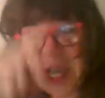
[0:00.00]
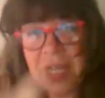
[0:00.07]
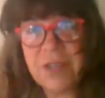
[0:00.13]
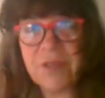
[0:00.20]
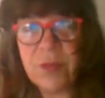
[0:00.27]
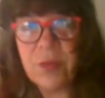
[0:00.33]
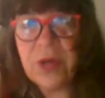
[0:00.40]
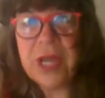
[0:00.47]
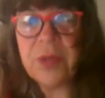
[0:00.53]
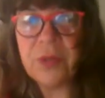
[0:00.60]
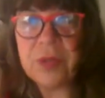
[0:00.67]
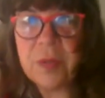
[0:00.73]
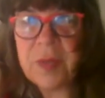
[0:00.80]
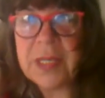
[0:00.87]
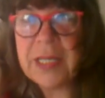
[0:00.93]
of the brain
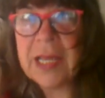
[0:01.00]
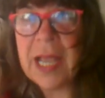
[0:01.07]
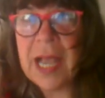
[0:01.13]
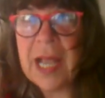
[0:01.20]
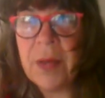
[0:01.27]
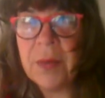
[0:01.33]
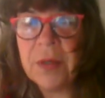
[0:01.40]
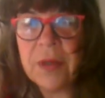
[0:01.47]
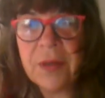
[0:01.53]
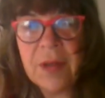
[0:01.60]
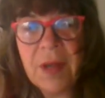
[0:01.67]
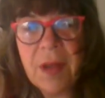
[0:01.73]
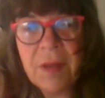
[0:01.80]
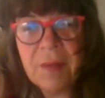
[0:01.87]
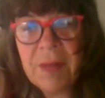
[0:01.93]
would be our
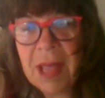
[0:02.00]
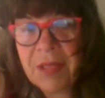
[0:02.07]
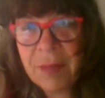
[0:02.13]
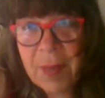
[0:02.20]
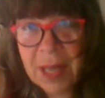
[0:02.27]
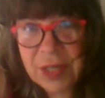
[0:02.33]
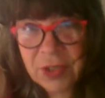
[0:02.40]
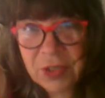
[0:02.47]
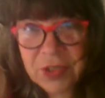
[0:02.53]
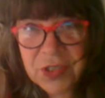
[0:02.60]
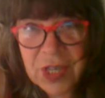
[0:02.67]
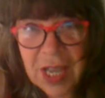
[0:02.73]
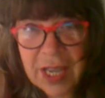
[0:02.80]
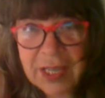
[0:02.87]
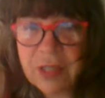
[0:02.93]
mathematical
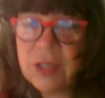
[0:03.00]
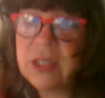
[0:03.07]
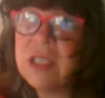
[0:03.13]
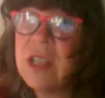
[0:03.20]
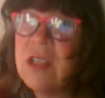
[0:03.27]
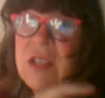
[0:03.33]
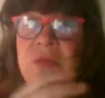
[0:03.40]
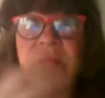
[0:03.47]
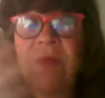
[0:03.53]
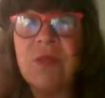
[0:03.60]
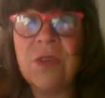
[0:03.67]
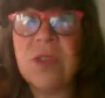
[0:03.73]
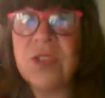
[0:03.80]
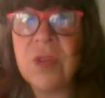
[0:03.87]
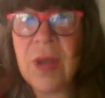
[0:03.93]
side, is
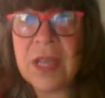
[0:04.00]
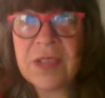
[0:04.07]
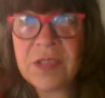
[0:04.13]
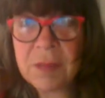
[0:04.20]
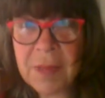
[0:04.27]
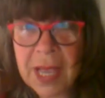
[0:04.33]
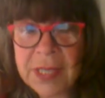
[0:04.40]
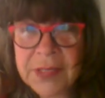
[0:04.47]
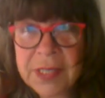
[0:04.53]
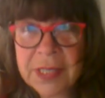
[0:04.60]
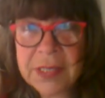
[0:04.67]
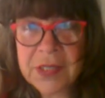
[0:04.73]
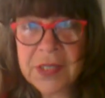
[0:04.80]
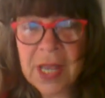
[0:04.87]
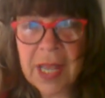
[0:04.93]
referred to as the masculine
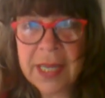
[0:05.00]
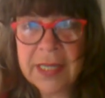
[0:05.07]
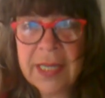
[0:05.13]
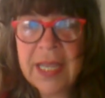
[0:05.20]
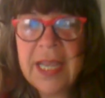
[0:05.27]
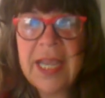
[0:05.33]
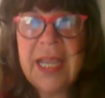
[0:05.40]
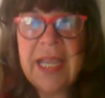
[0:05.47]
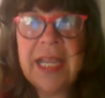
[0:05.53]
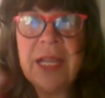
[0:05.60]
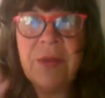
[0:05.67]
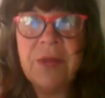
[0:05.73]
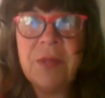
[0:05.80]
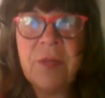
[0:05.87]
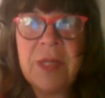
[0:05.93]
side. It
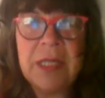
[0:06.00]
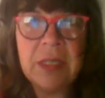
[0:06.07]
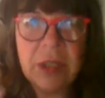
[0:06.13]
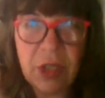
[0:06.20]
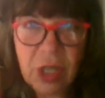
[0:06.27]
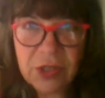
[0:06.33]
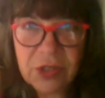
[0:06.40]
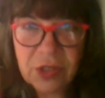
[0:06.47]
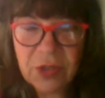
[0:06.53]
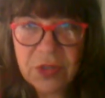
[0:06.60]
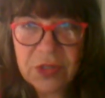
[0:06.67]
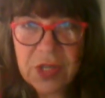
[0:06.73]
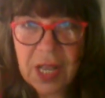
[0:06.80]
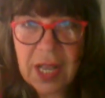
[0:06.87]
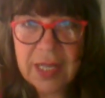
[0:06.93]
would be the logical
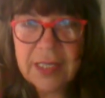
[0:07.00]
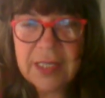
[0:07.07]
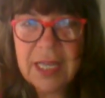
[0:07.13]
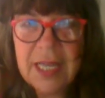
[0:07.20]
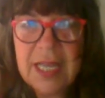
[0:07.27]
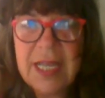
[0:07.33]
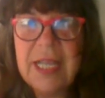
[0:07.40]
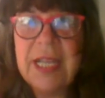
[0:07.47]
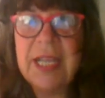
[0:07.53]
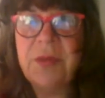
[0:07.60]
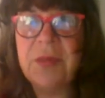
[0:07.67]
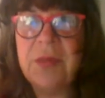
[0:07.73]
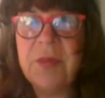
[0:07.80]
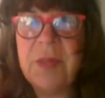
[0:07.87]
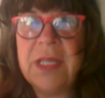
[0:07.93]
side. It
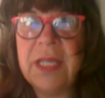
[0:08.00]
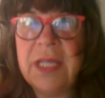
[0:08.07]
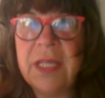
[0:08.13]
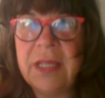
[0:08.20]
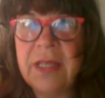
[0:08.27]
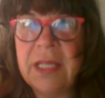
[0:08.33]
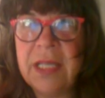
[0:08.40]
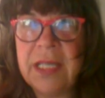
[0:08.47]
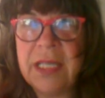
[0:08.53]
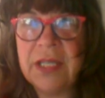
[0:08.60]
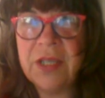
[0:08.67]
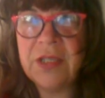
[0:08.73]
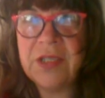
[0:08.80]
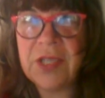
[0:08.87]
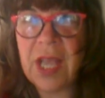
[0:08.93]
would be the
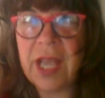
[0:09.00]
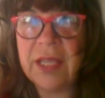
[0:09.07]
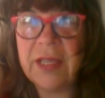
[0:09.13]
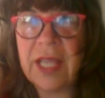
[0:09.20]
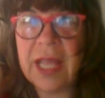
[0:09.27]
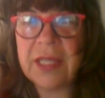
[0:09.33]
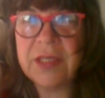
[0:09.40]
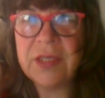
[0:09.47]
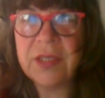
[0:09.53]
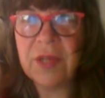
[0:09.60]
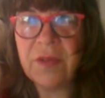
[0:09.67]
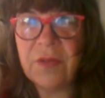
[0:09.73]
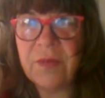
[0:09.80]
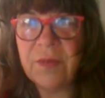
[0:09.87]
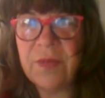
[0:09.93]
side that
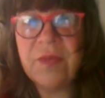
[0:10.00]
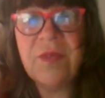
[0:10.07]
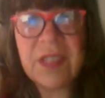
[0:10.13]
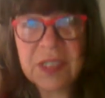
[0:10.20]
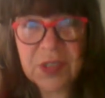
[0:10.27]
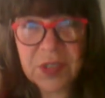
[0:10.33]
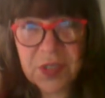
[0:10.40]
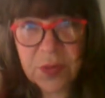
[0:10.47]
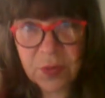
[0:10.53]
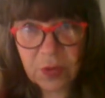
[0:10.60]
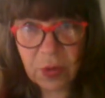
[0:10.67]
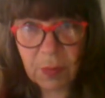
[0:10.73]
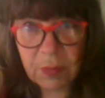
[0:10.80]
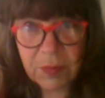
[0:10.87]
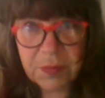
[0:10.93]
fixes the
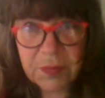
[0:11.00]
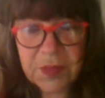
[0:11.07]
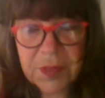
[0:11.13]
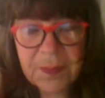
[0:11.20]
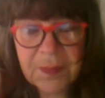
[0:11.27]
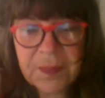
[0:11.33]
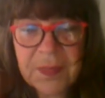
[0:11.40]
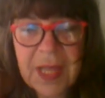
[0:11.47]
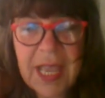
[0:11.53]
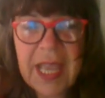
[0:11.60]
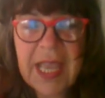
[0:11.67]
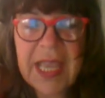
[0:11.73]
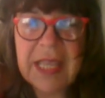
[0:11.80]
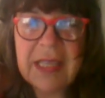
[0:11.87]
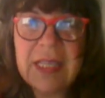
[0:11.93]
problems.
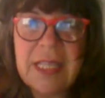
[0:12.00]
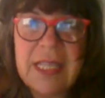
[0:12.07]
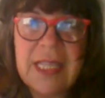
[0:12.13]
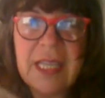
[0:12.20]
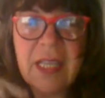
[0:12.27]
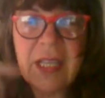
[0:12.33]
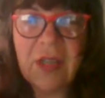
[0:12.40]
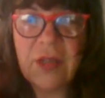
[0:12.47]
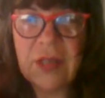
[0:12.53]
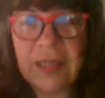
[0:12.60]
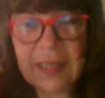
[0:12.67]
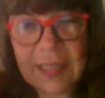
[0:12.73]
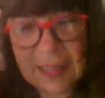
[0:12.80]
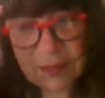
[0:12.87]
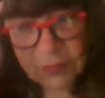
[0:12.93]
The
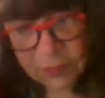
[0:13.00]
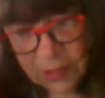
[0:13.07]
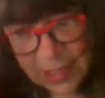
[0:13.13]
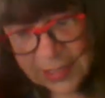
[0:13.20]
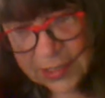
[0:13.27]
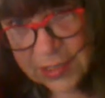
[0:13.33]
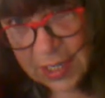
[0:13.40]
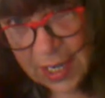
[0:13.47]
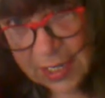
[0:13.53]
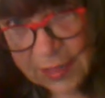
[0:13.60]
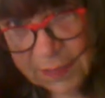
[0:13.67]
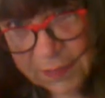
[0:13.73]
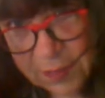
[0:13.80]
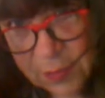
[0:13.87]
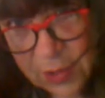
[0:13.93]
right side
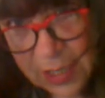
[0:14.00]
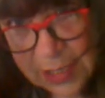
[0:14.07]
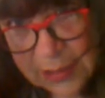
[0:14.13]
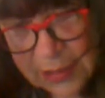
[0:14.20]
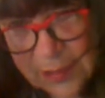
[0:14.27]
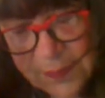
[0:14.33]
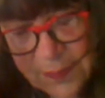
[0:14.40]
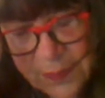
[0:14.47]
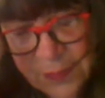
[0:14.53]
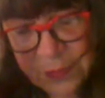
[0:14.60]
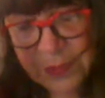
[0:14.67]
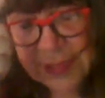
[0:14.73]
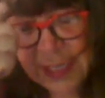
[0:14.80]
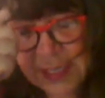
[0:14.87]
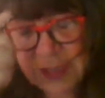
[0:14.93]
of the brain,
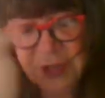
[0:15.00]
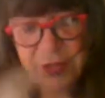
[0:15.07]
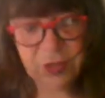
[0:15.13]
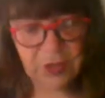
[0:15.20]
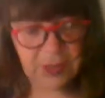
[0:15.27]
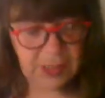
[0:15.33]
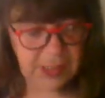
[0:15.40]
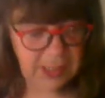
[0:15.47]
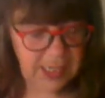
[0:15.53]
related to the